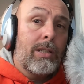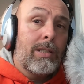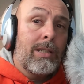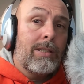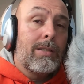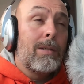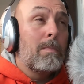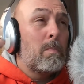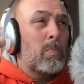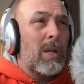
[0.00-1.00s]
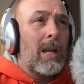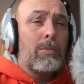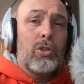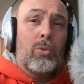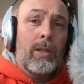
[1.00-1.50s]
exist? I'm
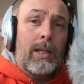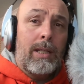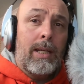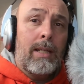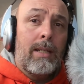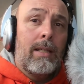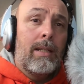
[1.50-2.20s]
sure they did.